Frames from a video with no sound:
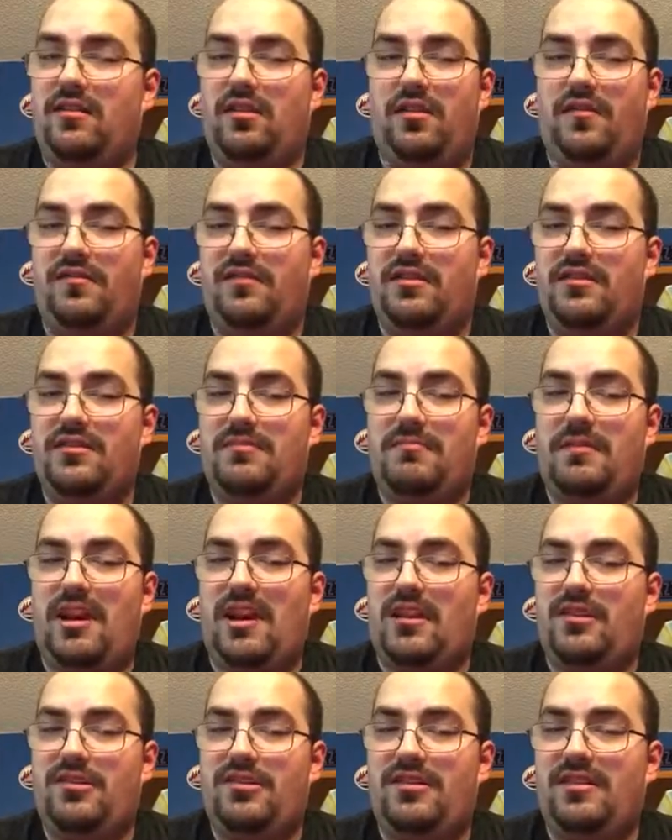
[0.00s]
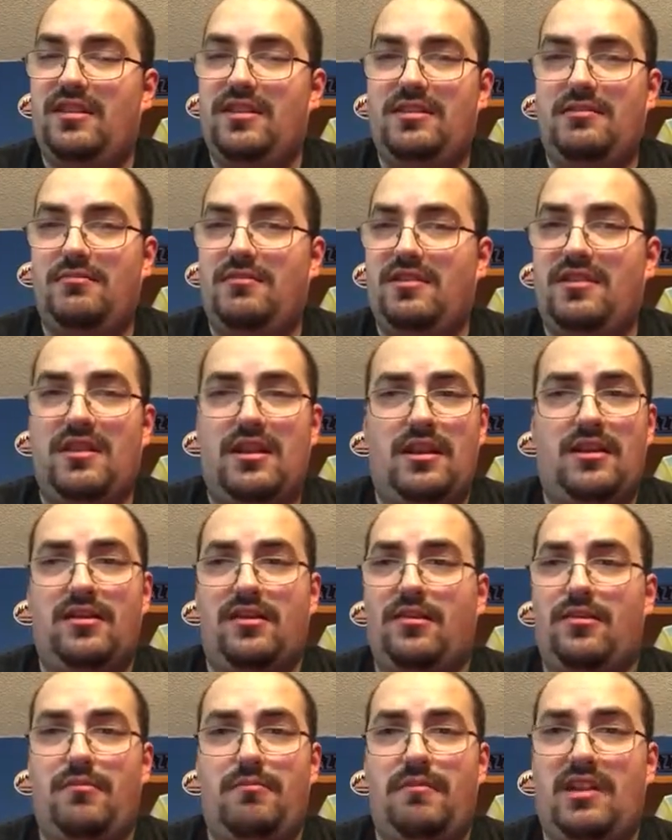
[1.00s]
love this match. This was not a
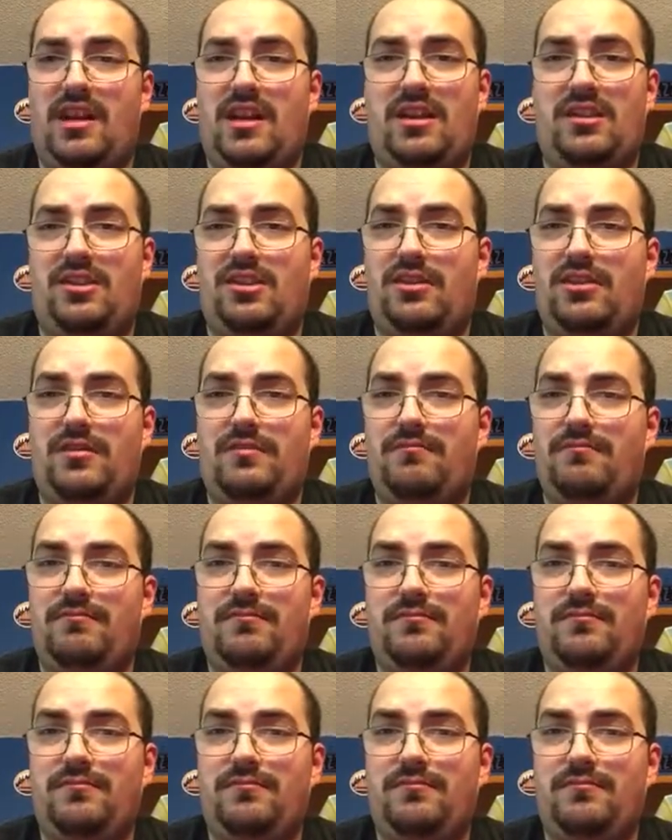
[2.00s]
good match.